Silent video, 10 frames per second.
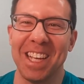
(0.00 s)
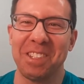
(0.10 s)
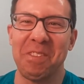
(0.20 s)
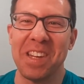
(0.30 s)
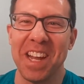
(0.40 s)

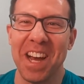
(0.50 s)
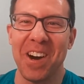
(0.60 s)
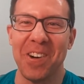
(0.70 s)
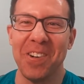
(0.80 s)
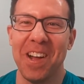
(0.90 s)
as we
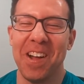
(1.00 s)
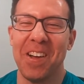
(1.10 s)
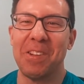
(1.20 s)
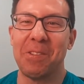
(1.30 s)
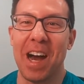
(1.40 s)
know,
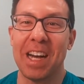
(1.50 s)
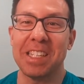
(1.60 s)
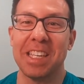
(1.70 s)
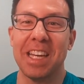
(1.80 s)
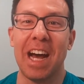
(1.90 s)
The Rock
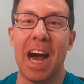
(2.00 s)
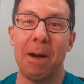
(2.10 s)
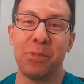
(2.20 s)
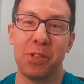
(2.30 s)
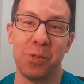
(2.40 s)
said,
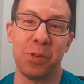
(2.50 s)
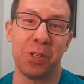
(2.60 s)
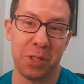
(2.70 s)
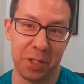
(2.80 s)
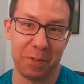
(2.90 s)
I'm too
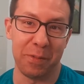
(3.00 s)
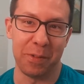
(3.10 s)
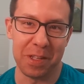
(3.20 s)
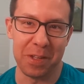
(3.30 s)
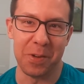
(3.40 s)
good for
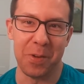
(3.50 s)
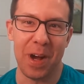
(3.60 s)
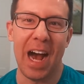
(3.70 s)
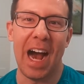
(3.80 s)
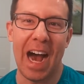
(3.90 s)
you.
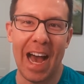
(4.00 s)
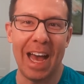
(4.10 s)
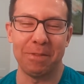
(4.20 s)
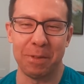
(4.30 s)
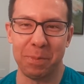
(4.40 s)
I
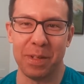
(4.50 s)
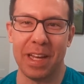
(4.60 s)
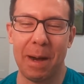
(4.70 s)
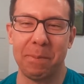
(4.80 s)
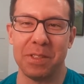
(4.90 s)
have to play
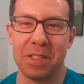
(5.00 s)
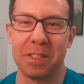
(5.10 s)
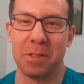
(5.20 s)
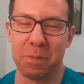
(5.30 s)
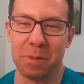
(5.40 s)
opposite
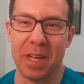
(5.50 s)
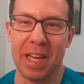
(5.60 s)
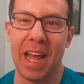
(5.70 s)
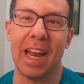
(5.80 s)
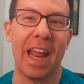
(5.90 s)
Superman
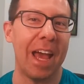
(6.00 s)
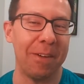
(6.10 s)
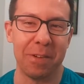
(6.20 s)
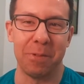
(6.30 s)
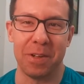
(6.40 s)
and
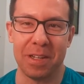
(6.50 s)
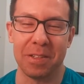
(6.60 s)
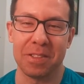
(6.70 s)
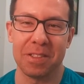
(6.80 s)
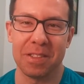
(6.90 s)
everyone
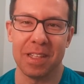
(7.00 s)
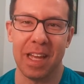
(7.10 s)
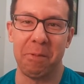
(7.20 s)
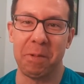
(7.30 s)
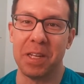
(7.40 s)
else.
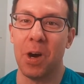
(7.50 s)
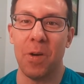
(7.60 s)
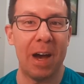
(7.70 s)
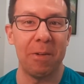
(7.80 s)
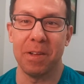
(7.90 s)
We know
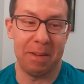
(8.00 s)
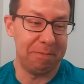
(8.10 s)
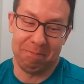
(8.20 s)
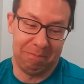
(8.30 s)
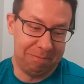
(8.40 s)
how it, and
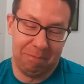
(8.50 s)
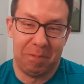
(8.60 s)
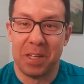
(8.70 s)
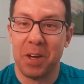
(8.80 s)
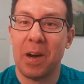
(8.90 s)

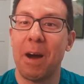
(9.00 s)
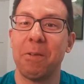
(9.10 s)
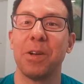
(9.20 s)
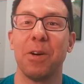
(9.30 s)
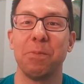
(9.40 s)
we know how
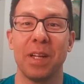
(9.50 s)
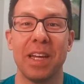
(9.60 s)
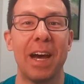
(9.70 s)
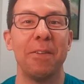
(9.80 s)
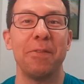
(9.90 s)
it all played
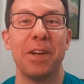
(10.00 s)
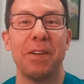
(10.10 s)
out for